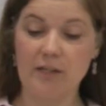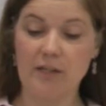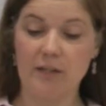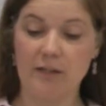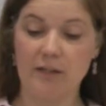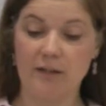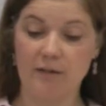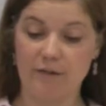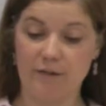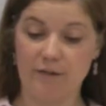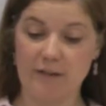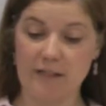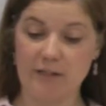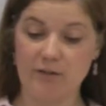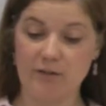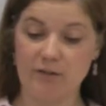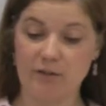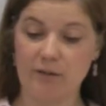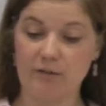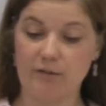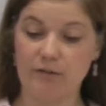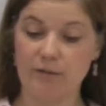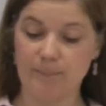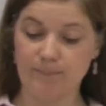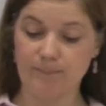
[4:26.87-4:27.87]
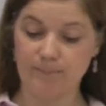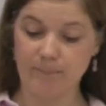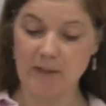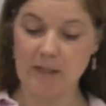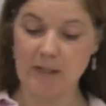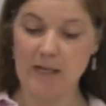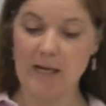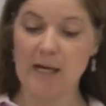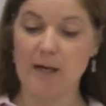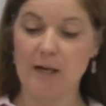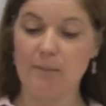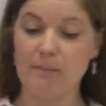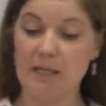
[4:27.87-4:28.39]
effective
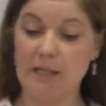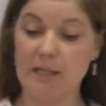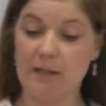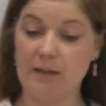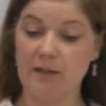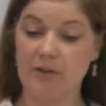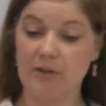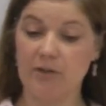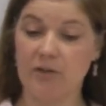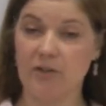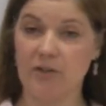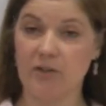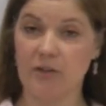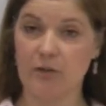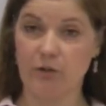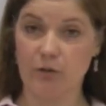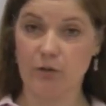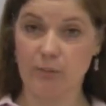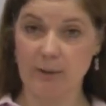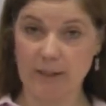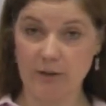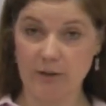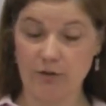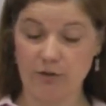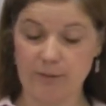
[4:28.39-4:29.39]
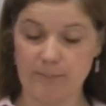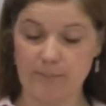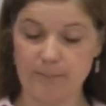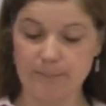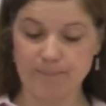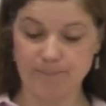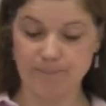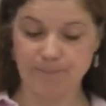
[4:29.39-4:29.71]
in this situation.